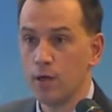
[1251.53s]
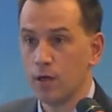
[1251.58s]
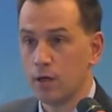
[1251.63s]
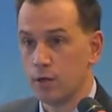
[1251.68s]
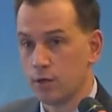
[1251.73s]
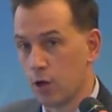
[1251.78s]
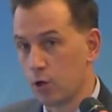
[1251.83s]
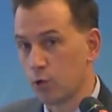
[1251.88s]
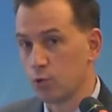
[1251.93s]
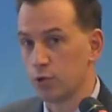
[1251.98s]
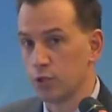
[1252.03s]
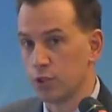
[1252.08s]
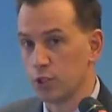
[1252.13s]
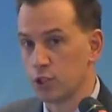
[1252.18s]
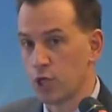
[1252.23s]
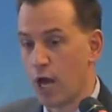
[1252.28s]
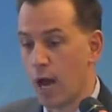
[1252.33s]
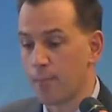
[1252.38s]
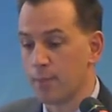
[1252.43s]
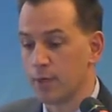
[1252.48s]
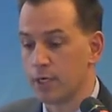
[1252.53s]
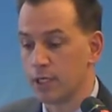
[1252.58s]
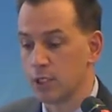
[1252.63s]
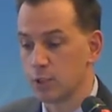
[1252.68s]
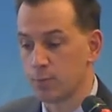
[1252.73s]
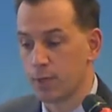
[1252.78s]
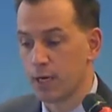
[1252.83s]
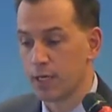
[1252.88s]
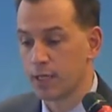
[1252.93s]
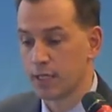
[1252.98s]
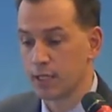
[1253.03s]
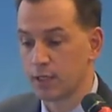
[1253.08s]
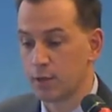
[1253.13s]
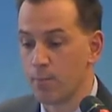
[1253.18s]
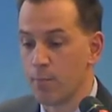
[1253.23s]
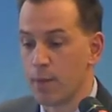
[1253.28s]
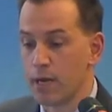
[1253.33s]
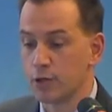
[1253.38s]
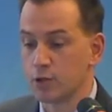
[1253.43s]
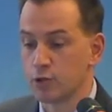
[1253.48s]
not only the Japanese, but I think the
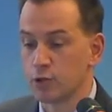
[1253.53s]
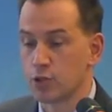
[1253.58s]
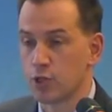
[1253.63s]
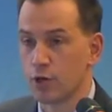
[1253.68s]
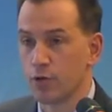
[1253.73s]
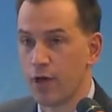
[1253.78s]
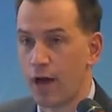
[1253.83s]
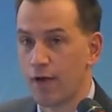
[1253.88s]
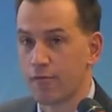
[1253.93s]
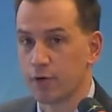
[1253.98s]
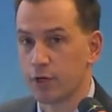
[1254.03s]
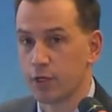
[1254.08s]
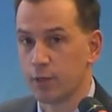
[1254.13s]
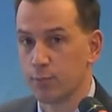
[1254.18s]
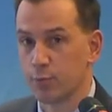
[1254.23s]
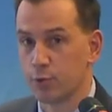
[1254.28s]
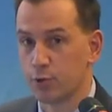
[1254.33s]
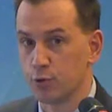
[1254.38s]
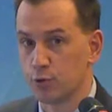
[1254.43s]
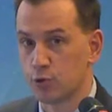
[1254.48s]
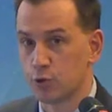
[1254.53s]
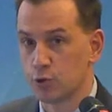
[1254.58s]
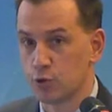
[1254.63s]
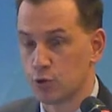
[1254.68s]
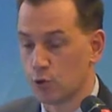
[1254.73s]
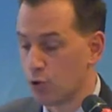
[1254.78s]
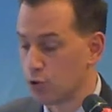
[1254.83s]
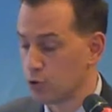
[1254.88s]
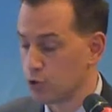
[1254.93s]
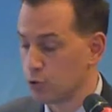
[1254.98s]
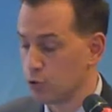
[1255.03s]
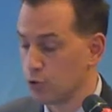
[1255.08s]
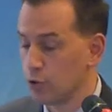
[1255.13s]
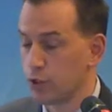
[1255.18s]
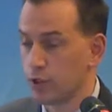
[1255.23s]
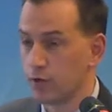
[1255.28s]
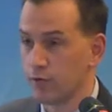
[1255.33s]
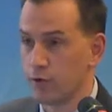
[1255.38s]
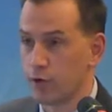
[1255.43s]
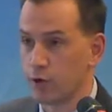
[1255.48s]
major South African producers are also
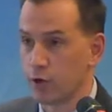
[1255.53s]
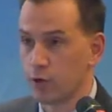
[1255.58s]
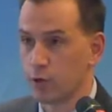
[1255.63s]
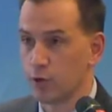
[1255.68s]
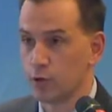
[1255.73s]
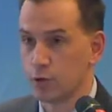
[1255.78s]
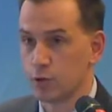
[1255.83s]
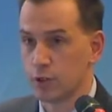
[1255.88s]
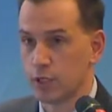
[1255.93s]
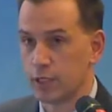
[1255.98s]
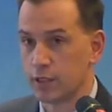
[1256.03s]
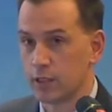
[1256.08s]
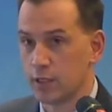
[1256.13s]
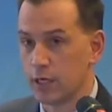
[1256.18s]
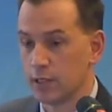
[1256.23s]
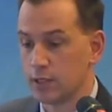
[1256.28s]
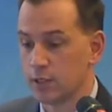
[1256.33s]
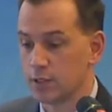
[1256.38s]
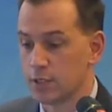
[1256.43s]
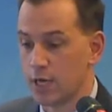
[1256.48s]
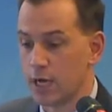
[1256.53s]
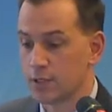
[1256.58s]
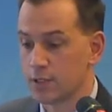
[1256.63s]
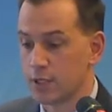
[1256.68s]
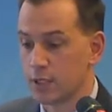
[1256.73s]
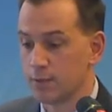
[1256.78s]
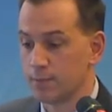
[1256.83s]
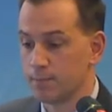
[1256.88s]
looking very closely at this asset.